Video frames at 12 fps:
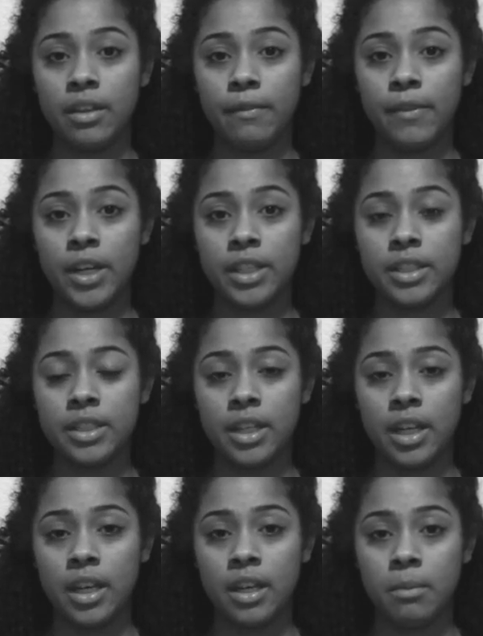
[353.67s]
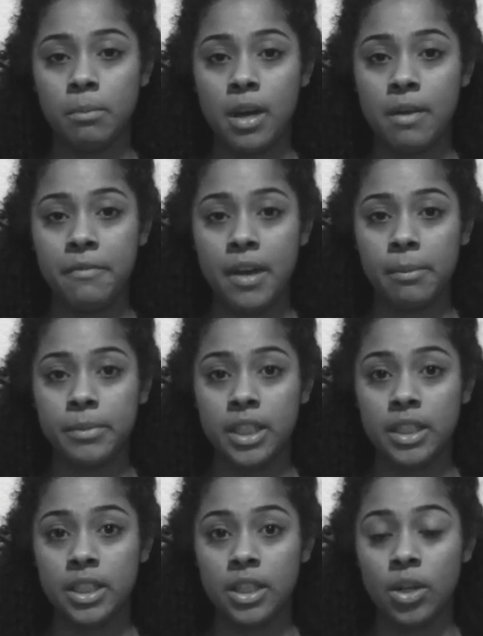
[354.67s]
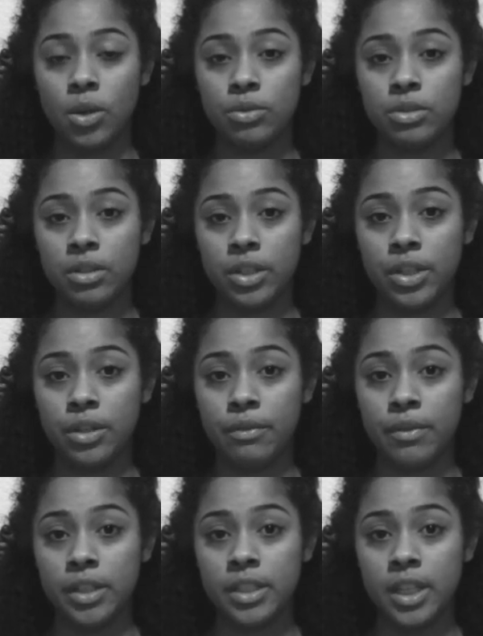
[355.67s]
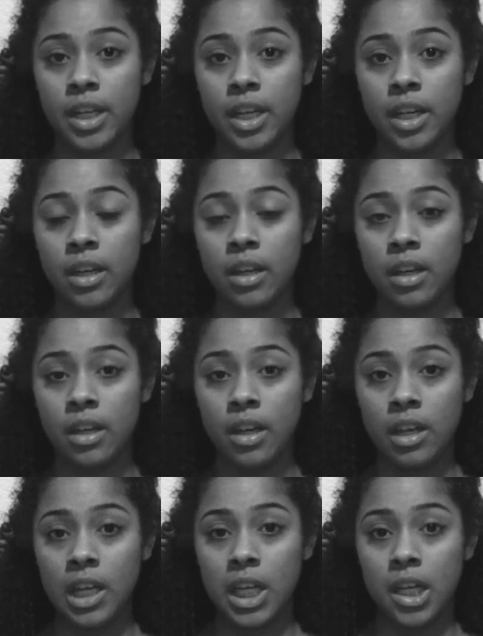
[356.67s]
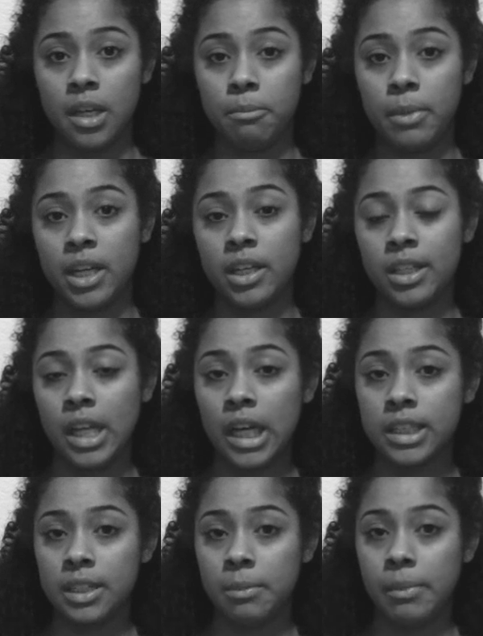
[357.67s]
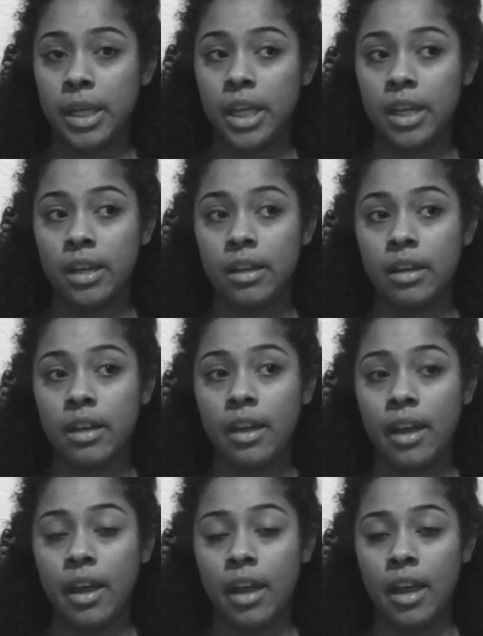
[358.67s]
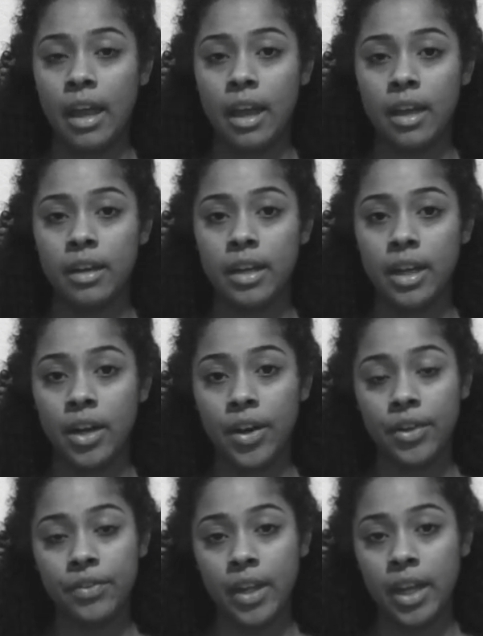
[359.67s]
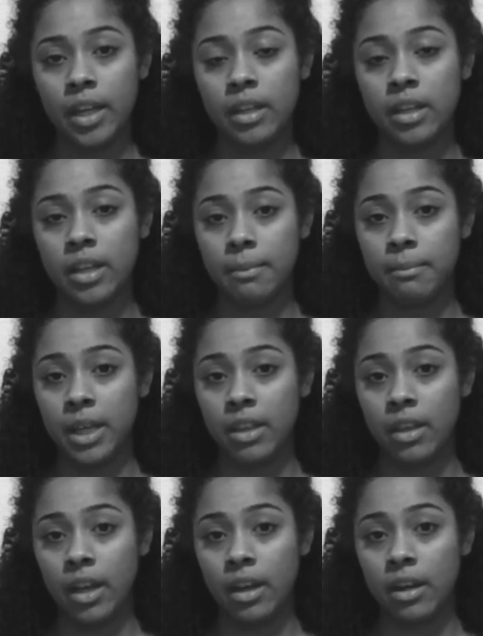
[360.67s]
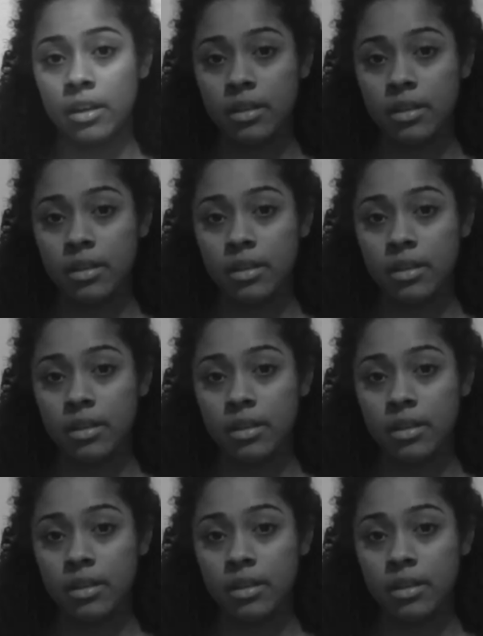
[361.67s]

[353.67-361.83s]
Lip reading: the first in my family to go to a university, it meant a lot to me, and it hurt that he couldn't be there.